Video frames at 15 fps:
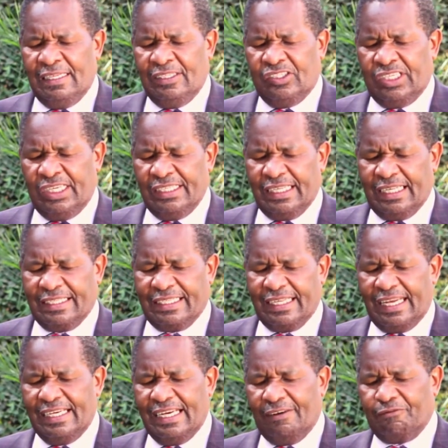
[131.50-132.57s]
Jesus
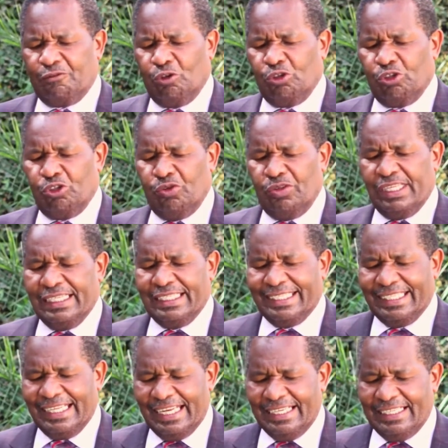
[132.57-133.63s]
said, "I've told you these
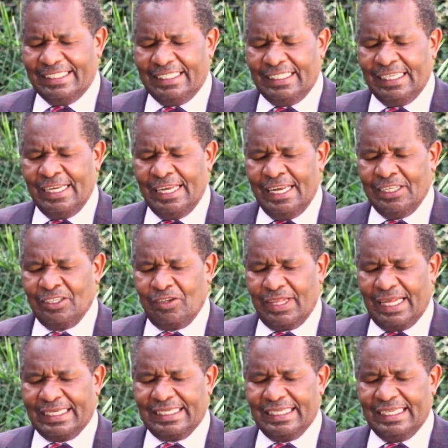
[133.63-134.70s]
things so
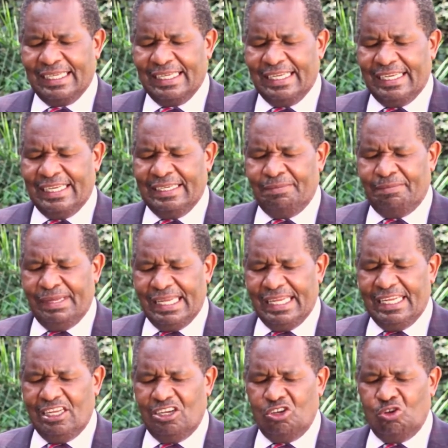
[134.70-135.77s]
that in
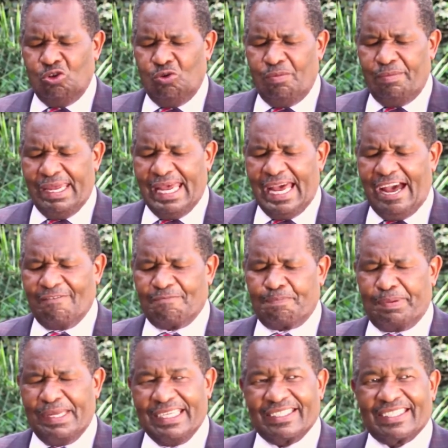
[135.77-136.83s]
me you may have
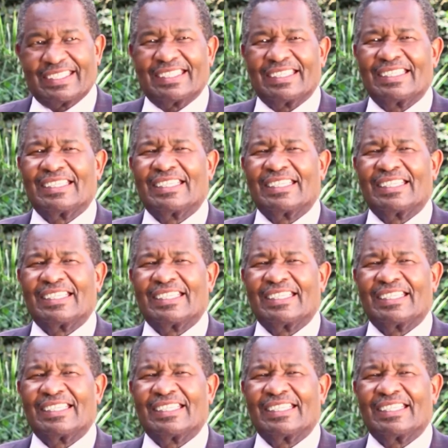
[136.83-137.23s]
peace."